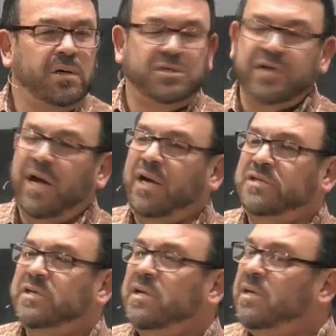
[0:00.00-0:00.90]

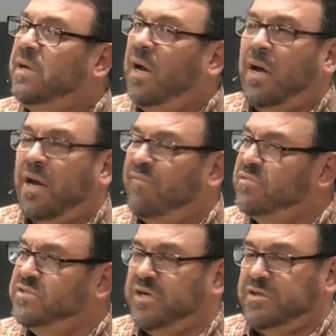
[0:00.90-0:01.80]
change a
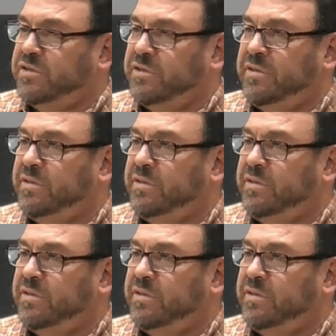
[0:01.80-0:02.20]
conversation.